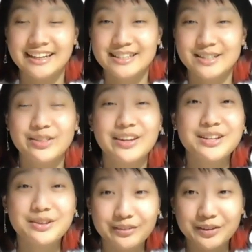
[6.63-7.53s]
So thank
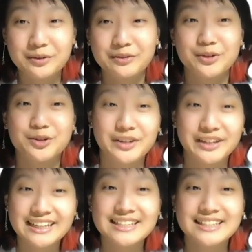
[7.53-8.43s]
you, everyone, for
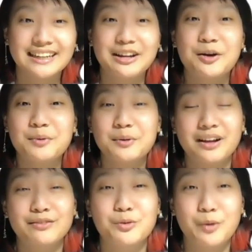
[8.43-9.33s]
joining us, and I hope you will
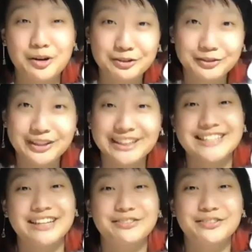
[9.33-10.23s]
have a wonderful and
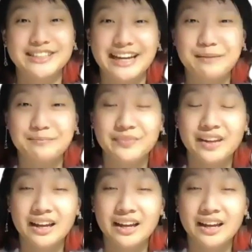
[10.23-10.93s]
insightful time.